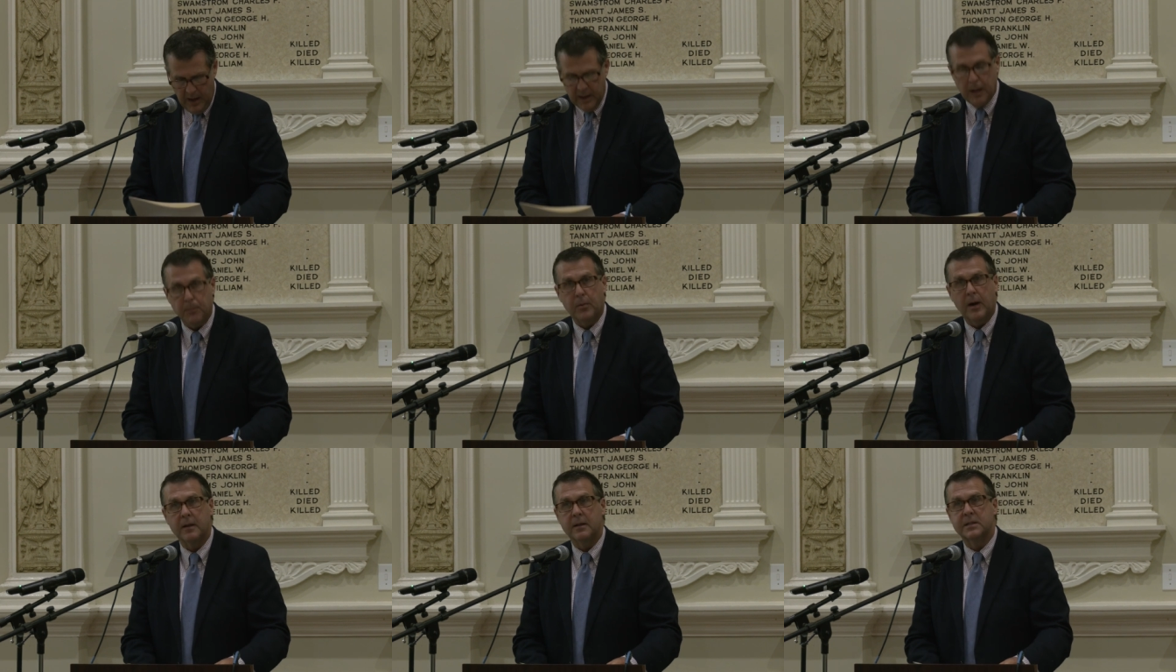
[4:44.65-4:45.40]
and I
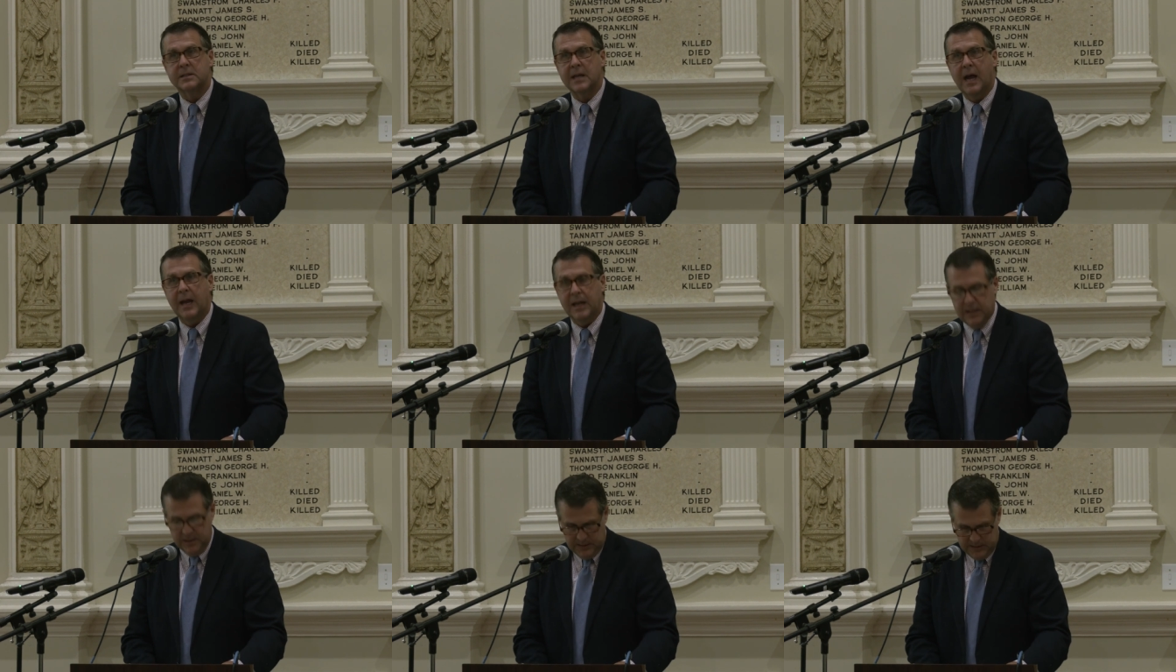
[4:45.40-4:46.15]
proudly sign
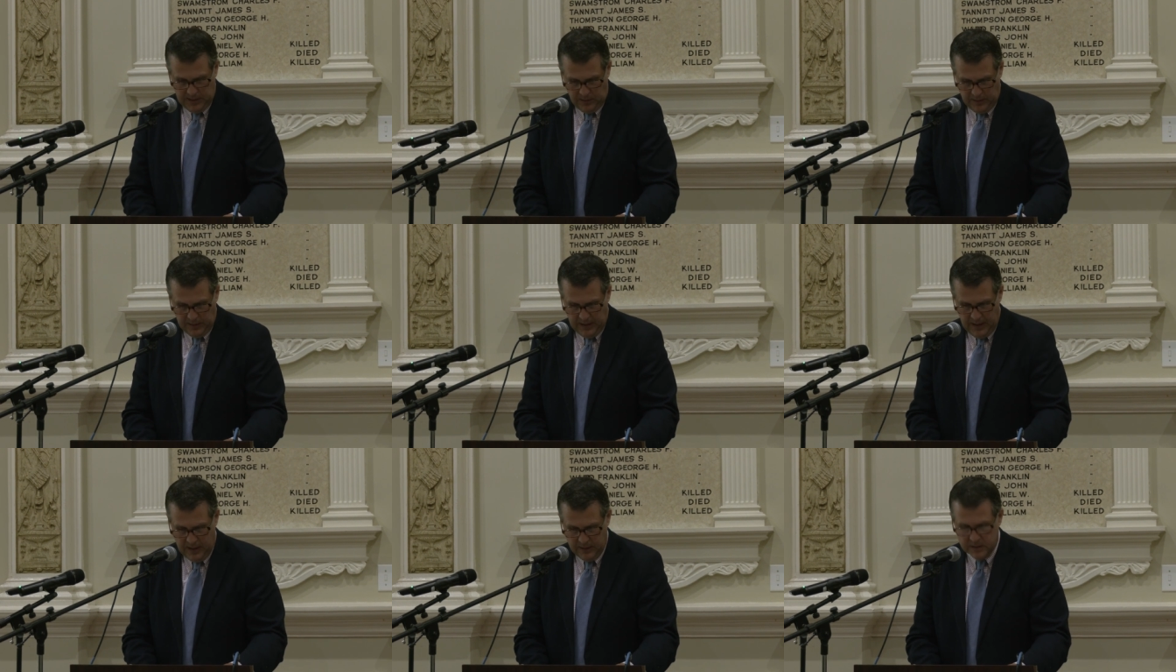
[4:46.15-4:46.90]
it and seal it
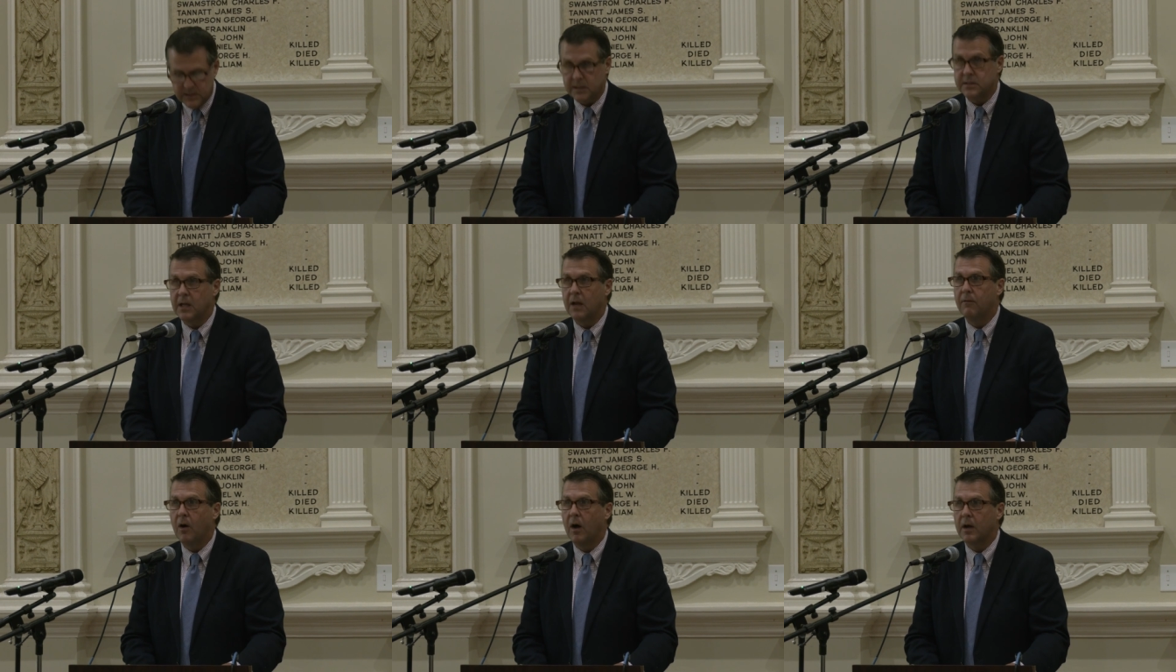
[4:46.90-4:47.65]
again, the 6th day
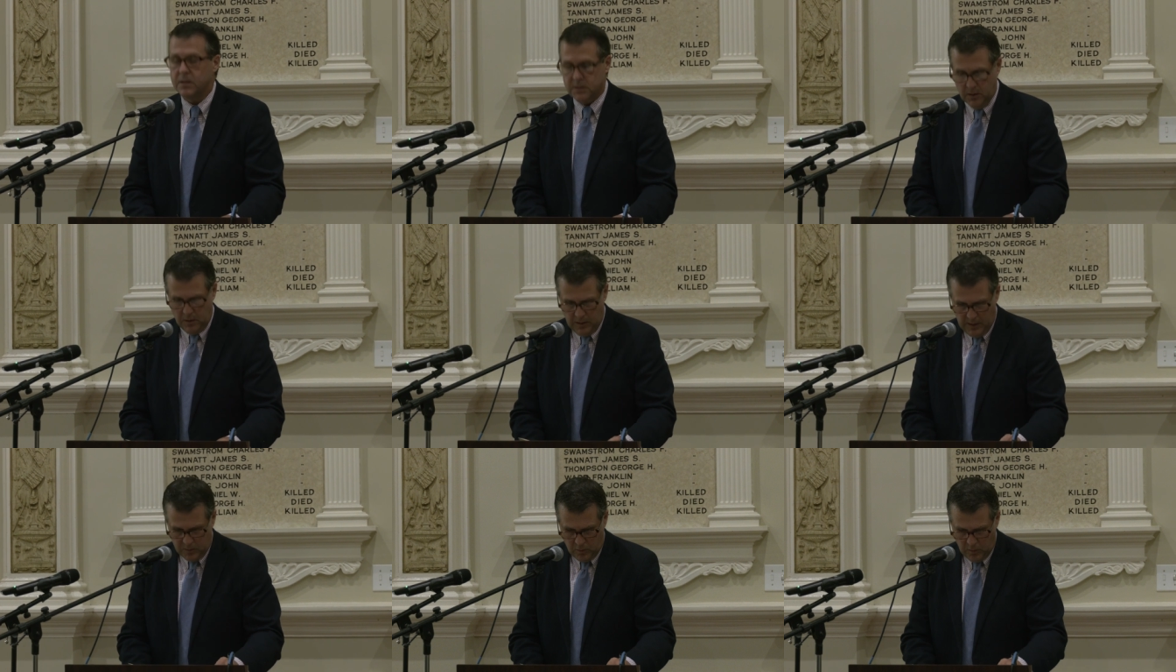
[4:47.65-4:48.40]
of August in the
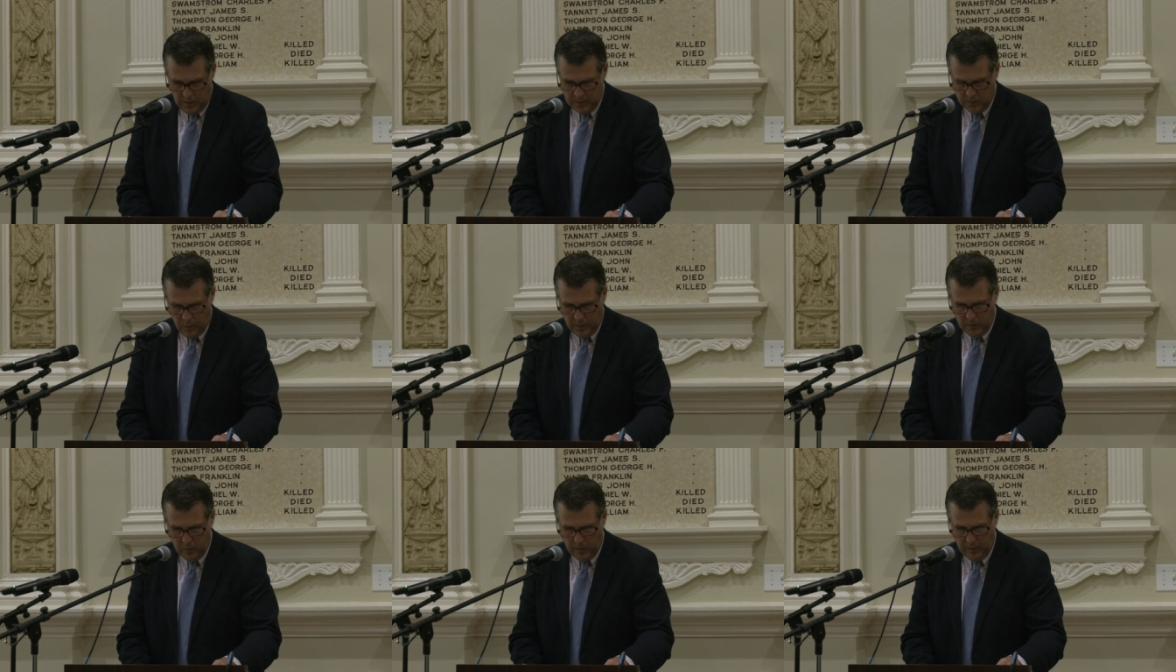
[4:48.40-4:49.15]
year uh,
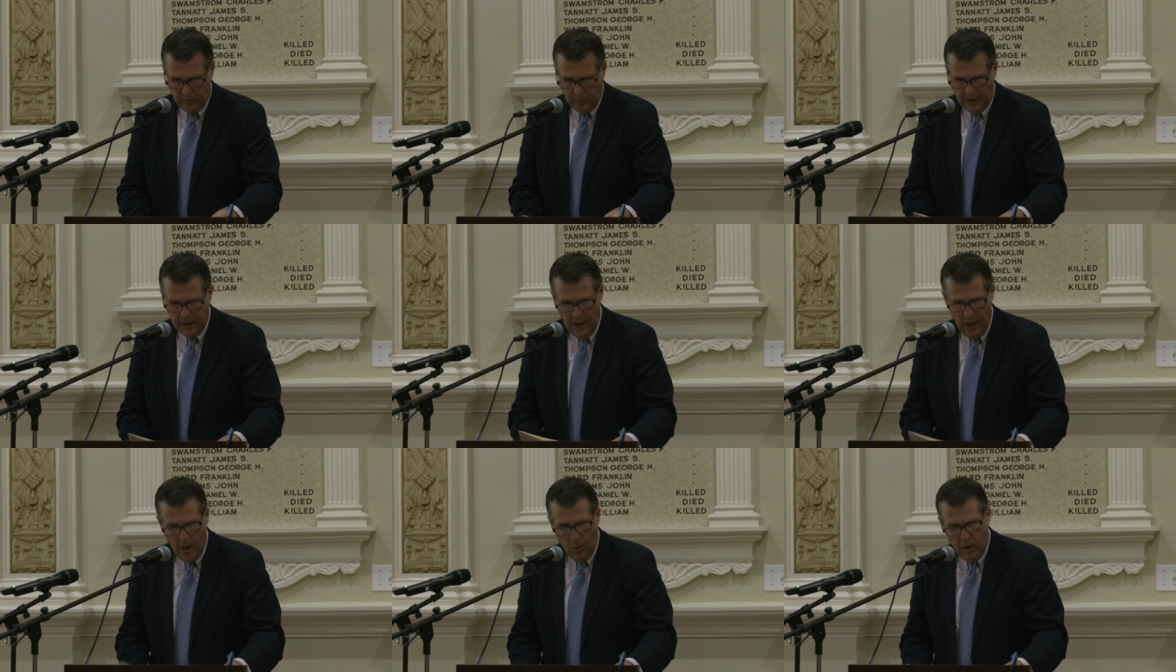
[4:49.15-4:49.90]
2023.
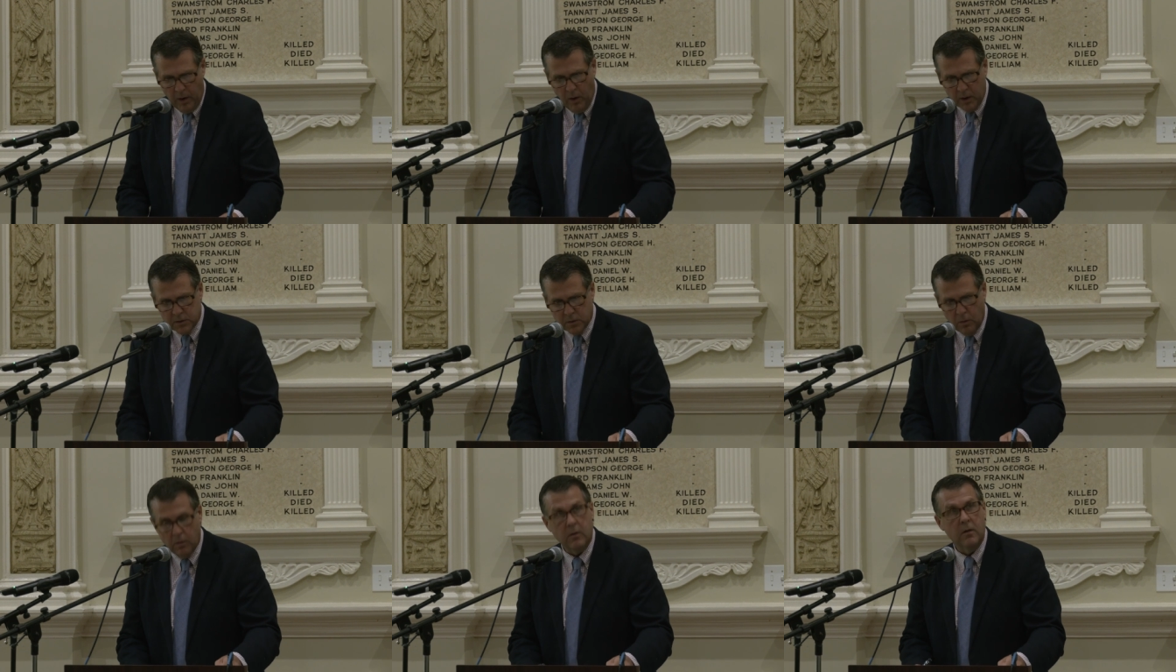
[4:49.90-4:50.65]
Want to
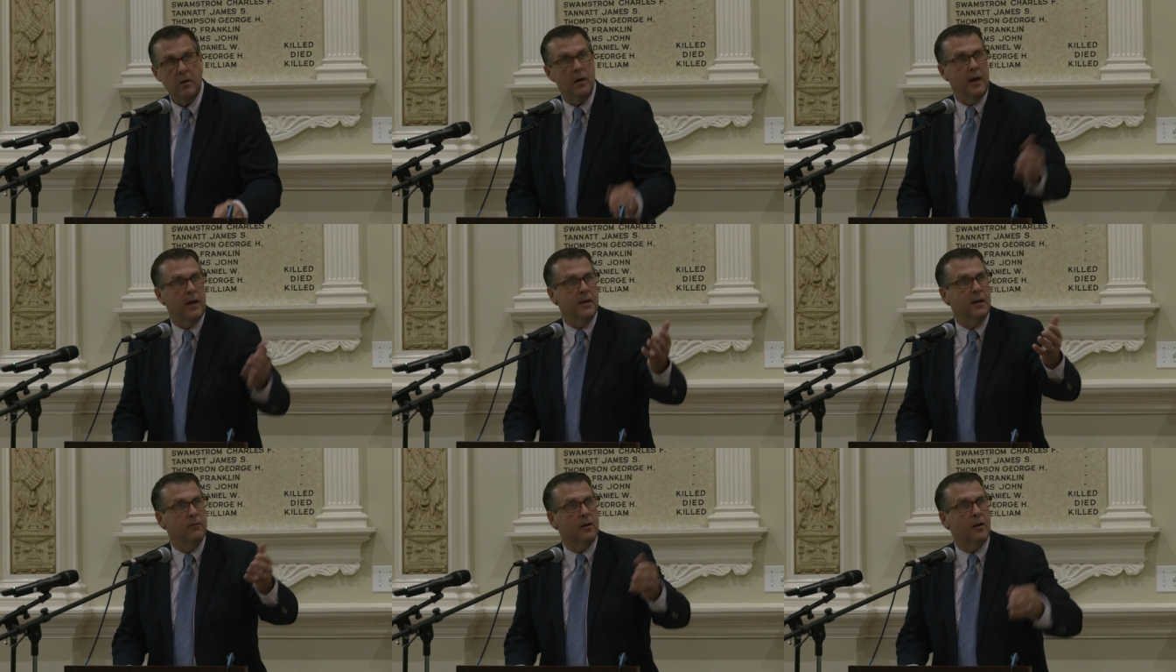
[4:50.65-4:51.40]
also, yeah,
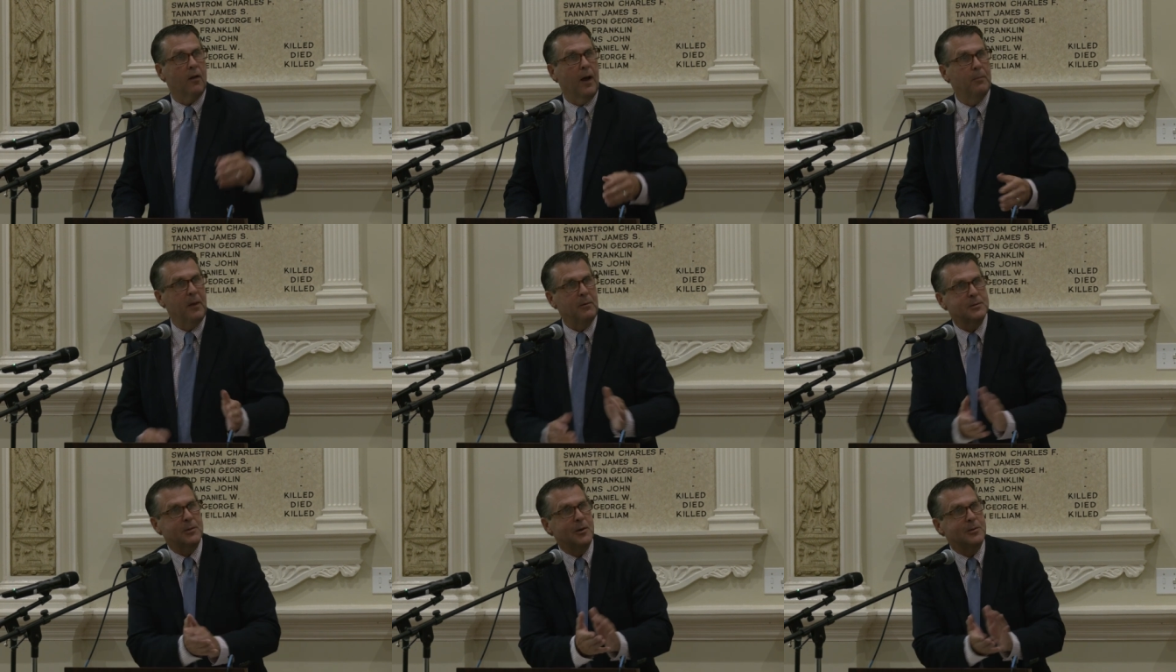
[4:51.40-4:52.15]
give a clap, that
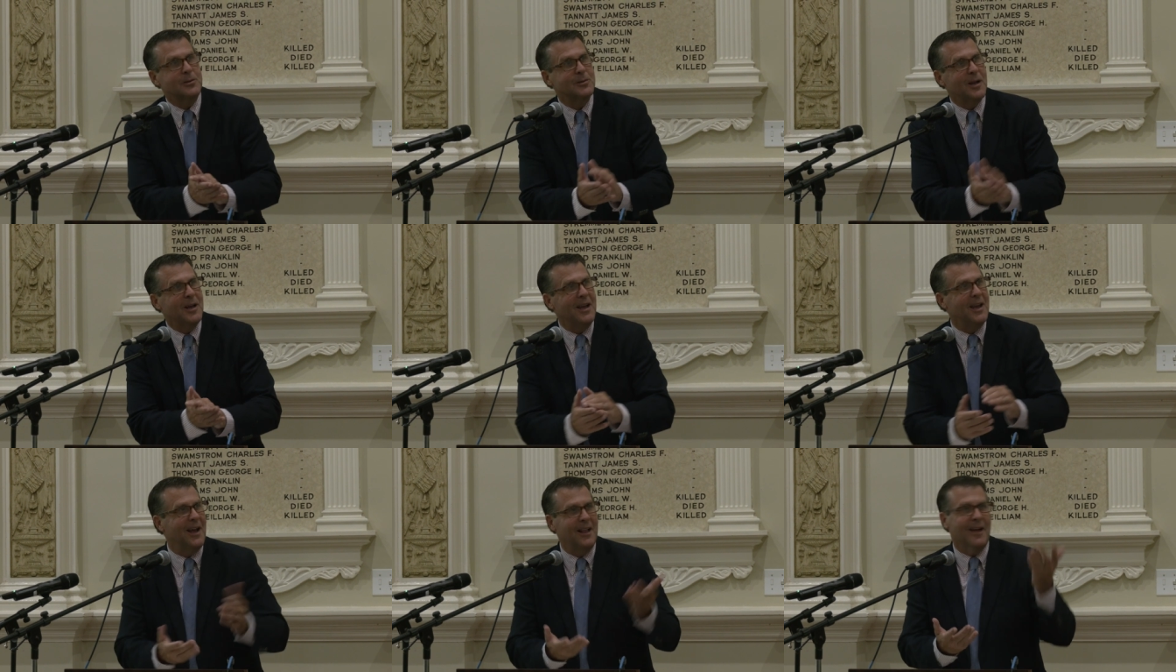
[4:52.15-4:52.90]
was
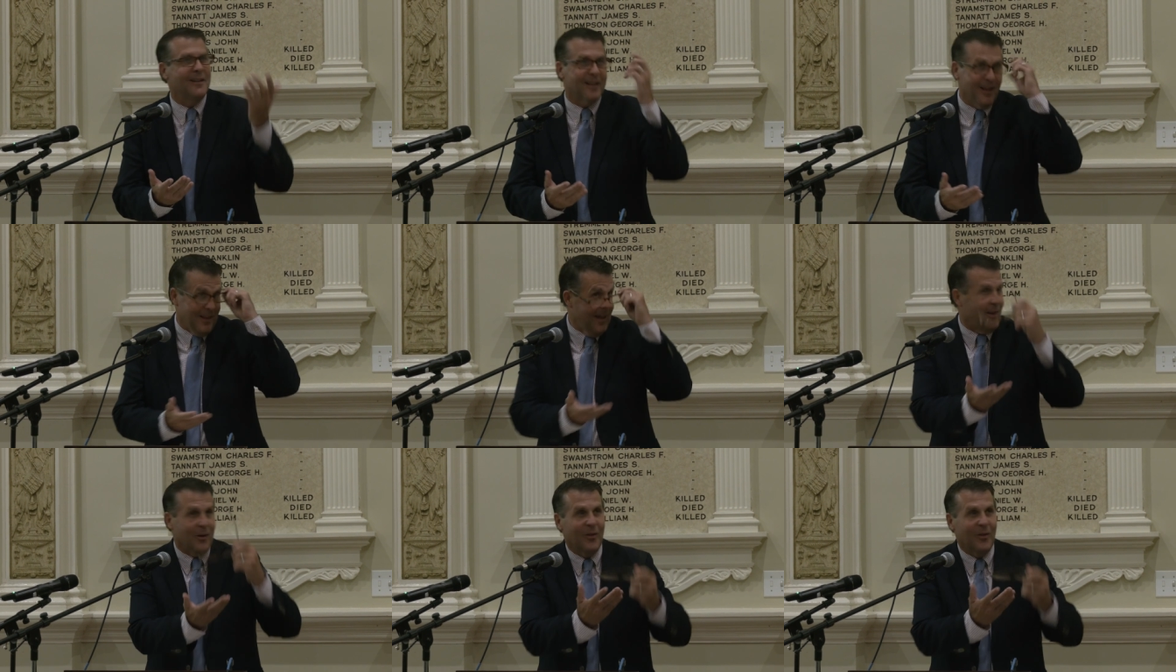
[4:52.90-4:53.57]
good.